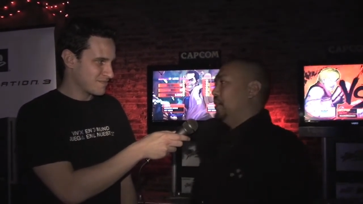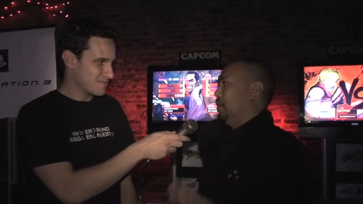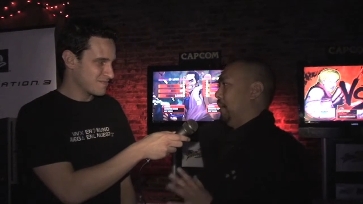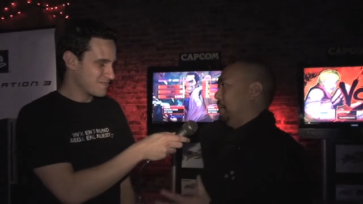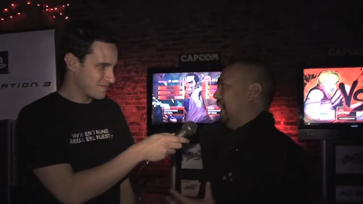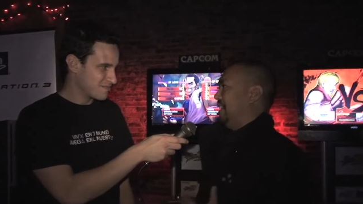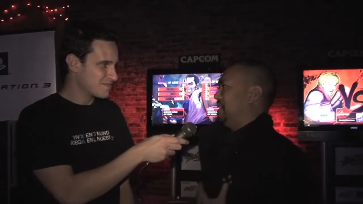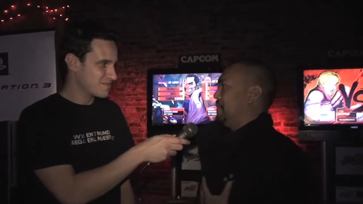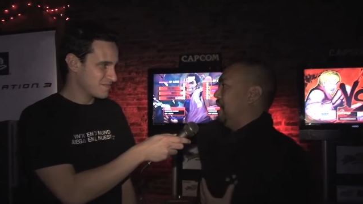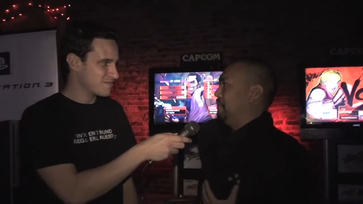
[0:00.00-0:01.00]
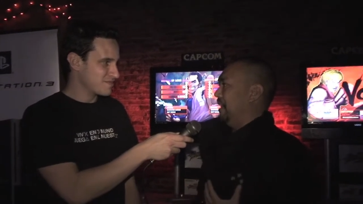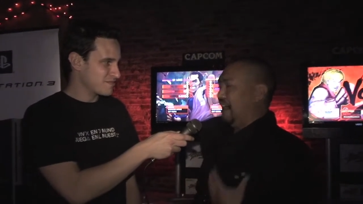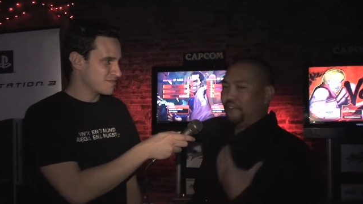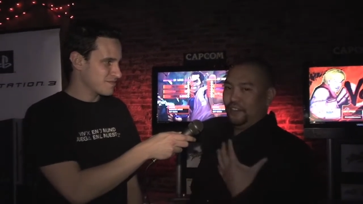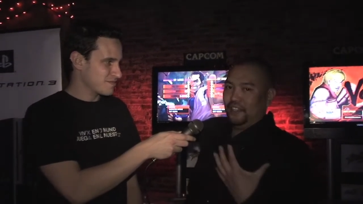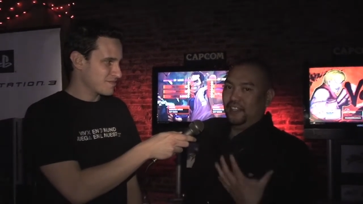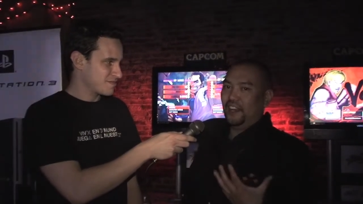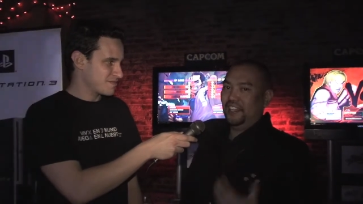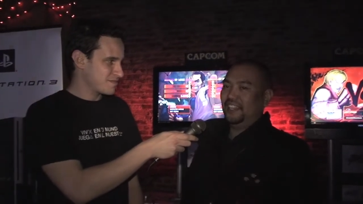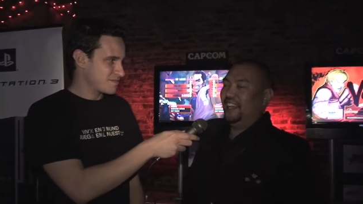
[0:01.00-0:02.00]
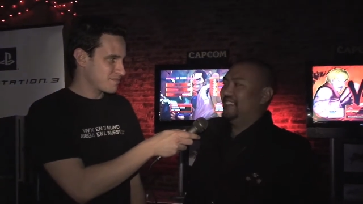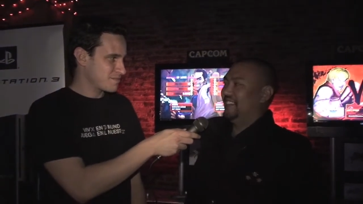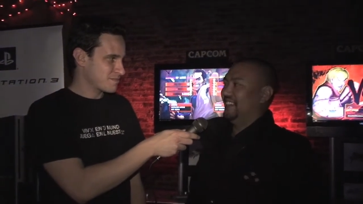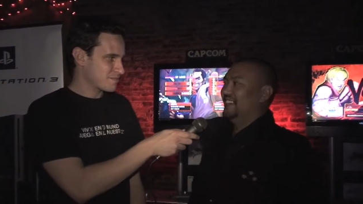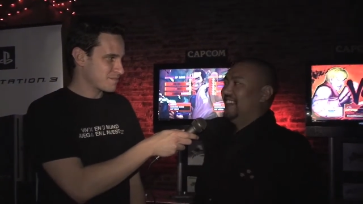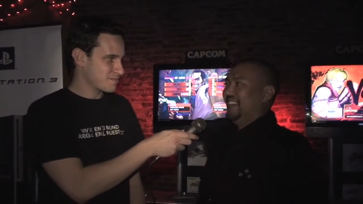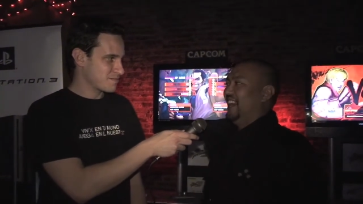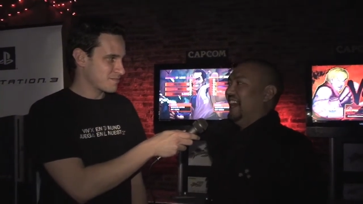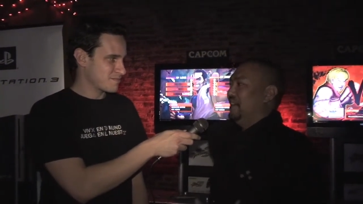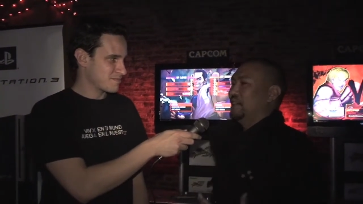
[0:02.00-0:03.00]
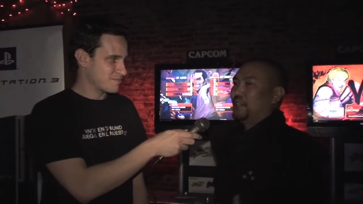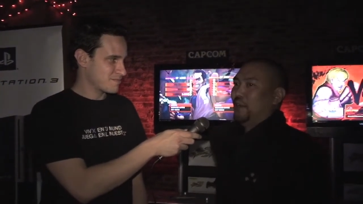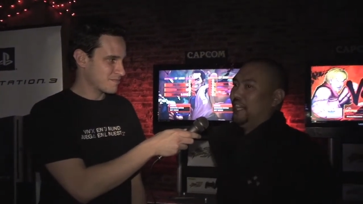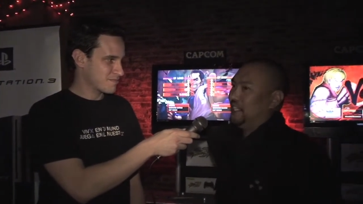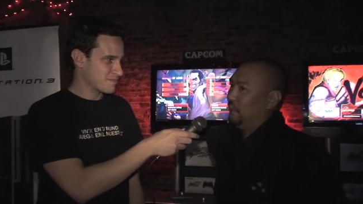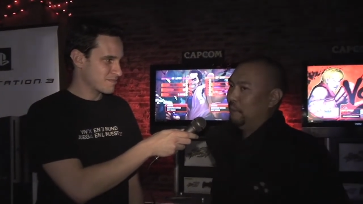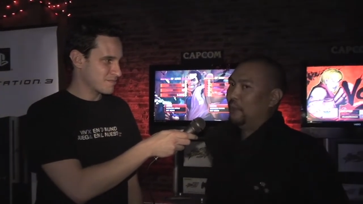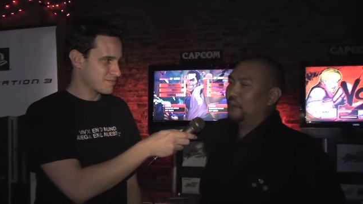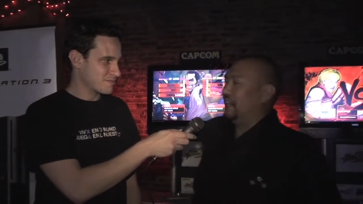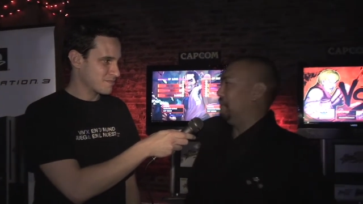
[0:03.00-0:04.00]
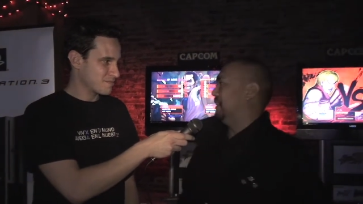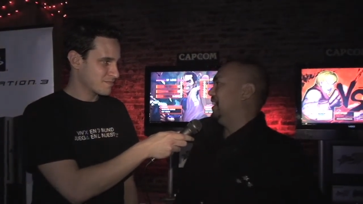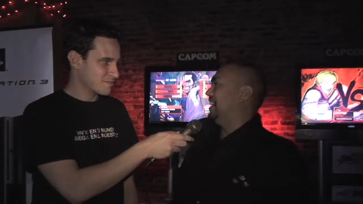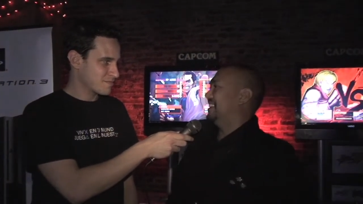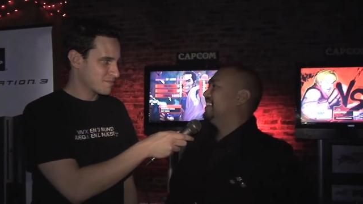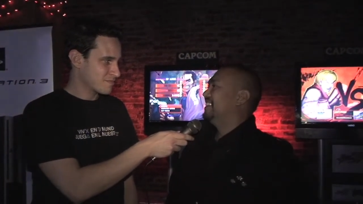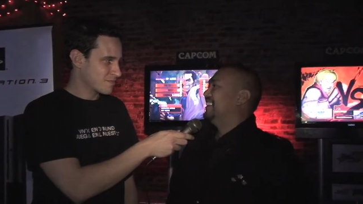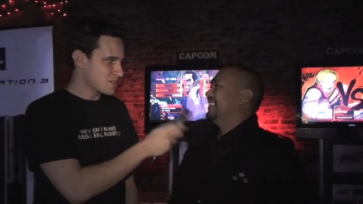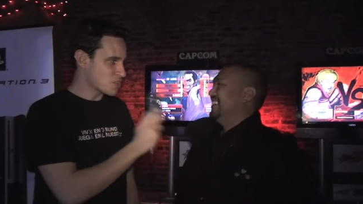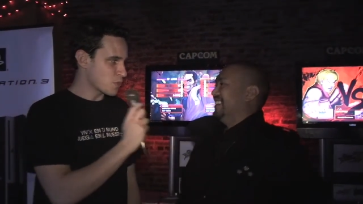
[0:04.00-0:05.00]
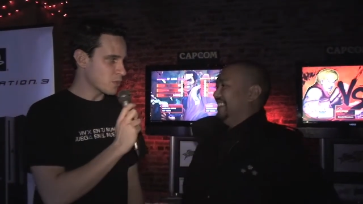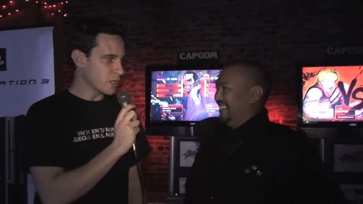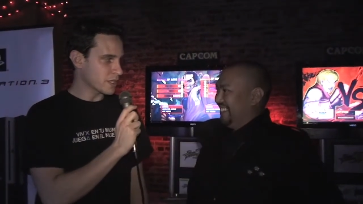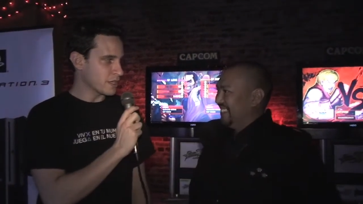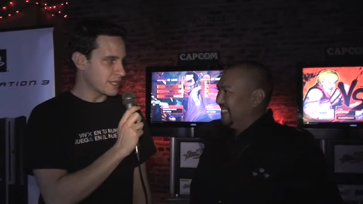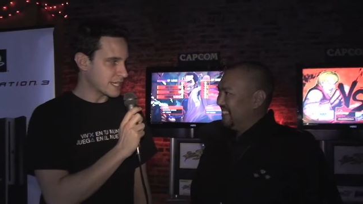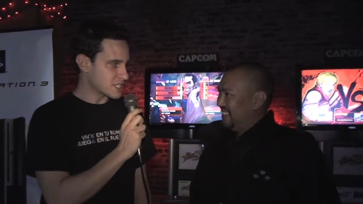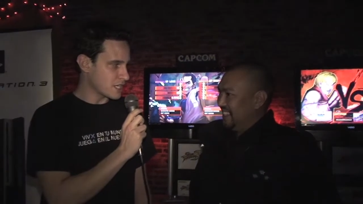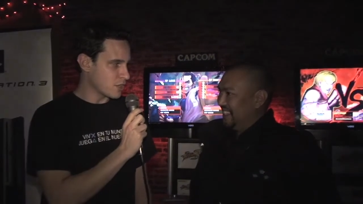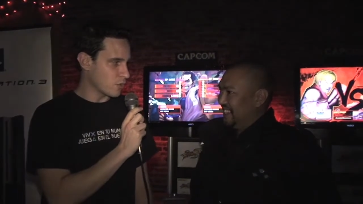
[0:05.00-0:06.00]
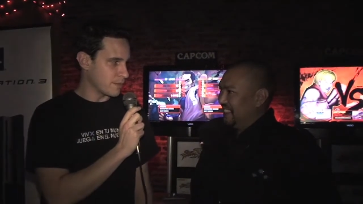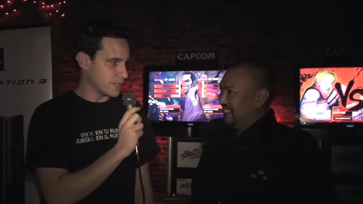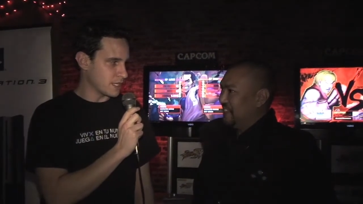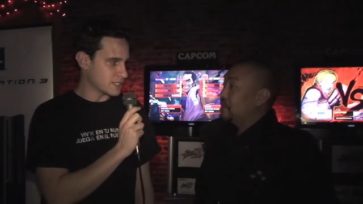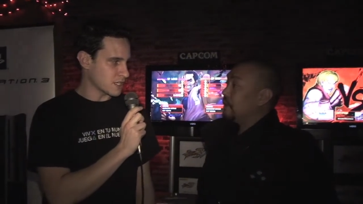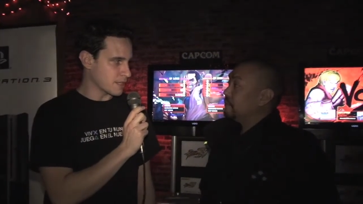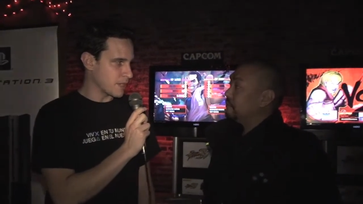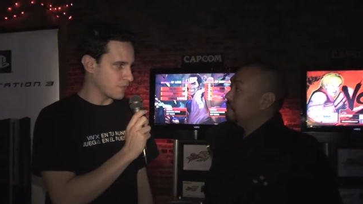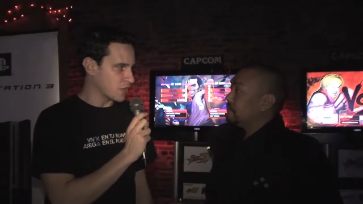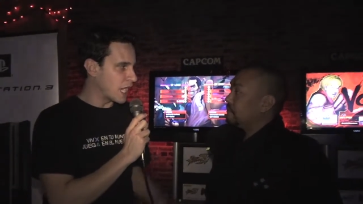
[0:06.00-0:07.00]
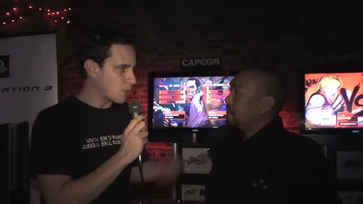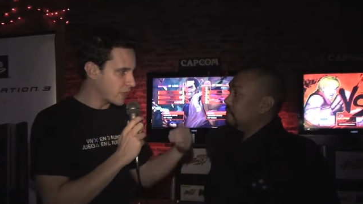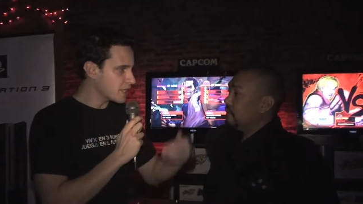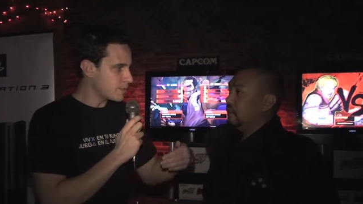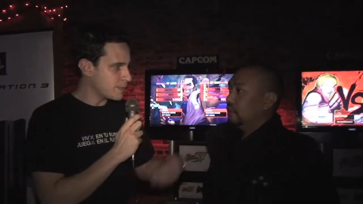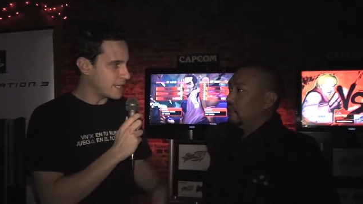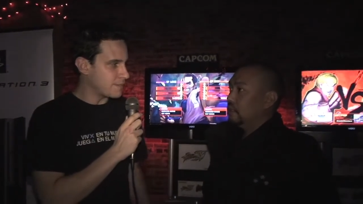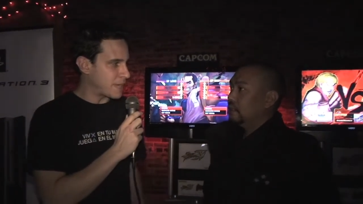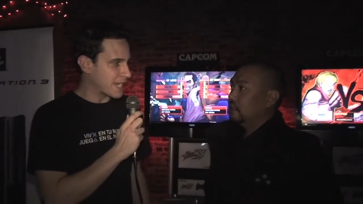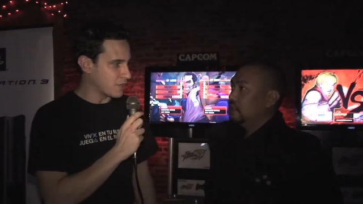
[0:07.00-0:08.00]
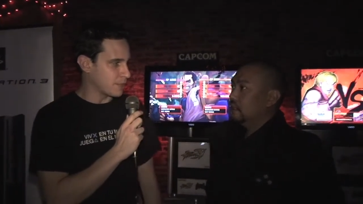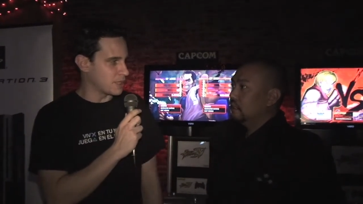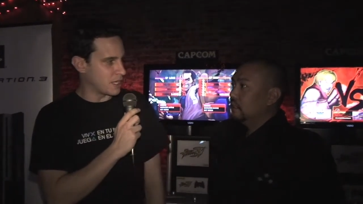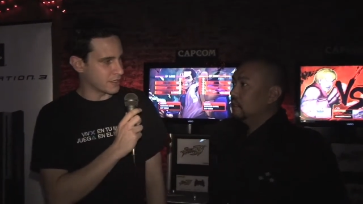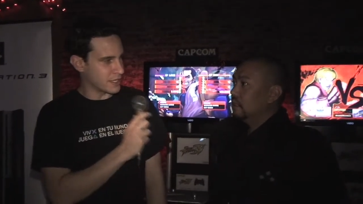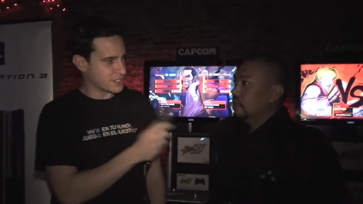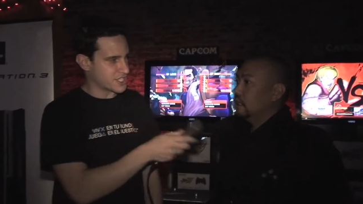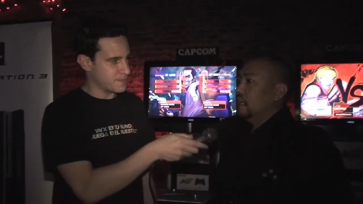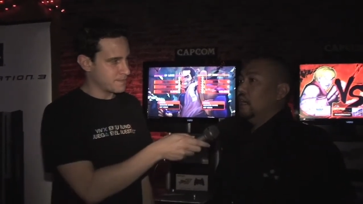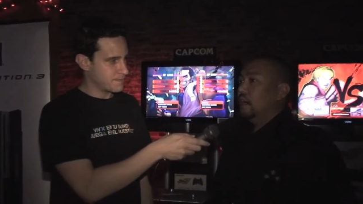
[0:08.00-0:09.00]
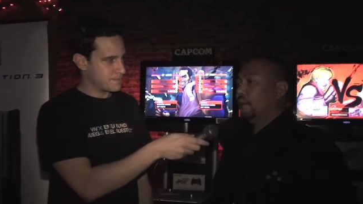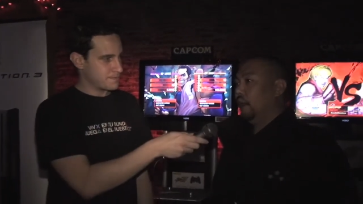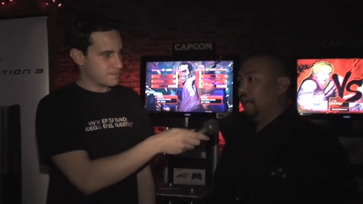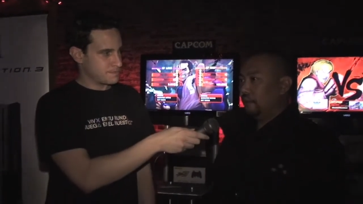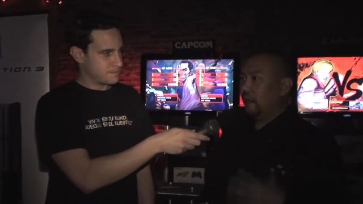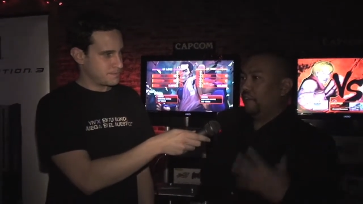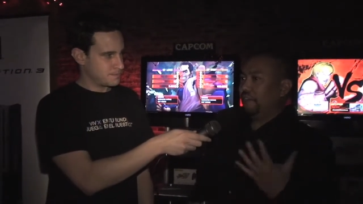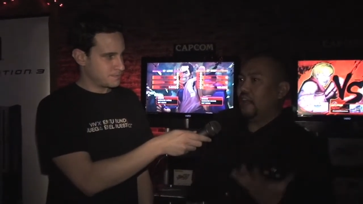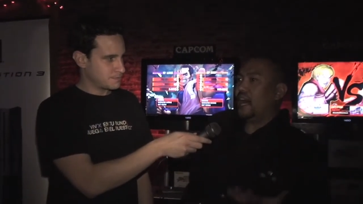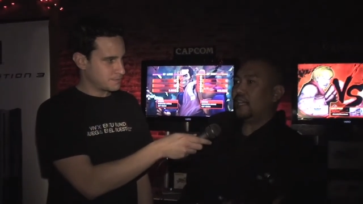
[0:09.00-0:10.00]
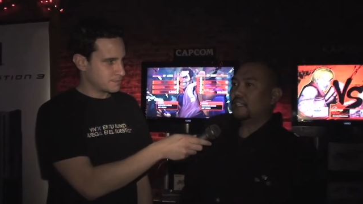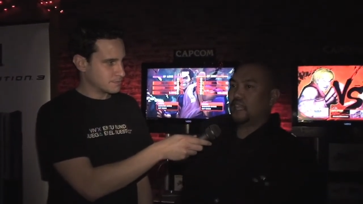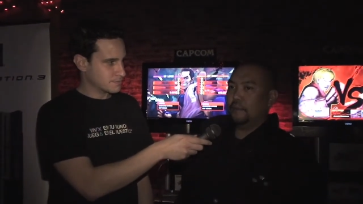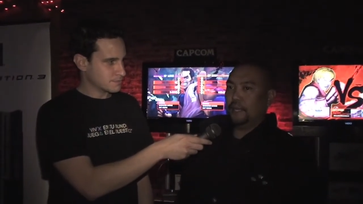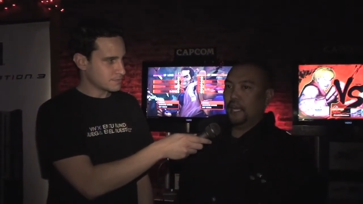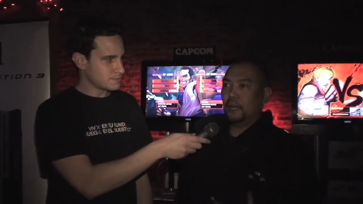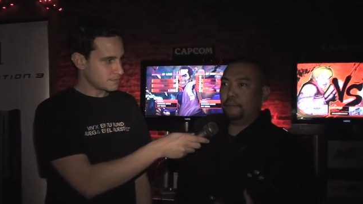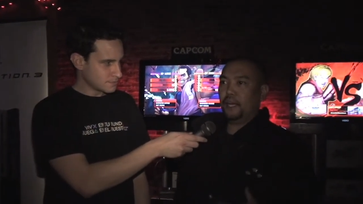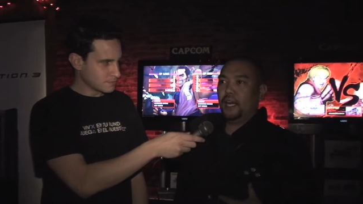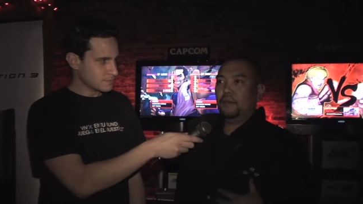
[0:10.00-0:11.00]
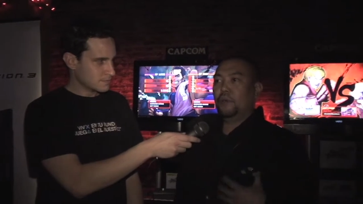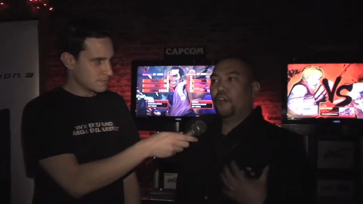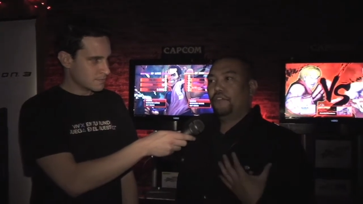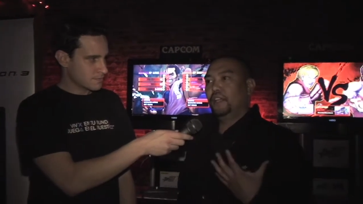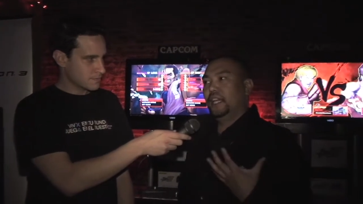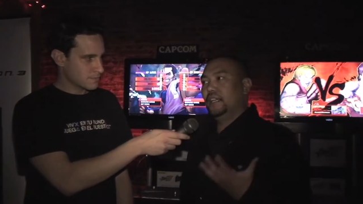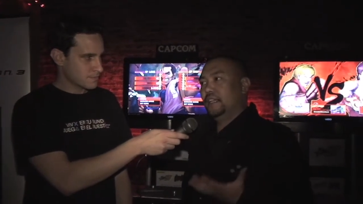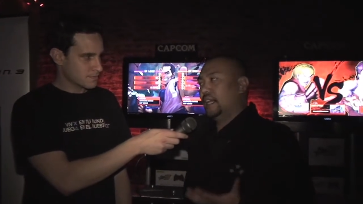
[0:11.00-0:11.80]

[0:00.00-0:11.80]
Speaker 1: who replied to my blog for the holidays, and yeah, it was crazy. We broke that blog. So what are you working on next?
Speaker 2: I know we've been uh, talking about Flock. When are you going to be back on the blog next?
Speaker 1: Okay, well, well, Flock is coming up, um, hopefully in the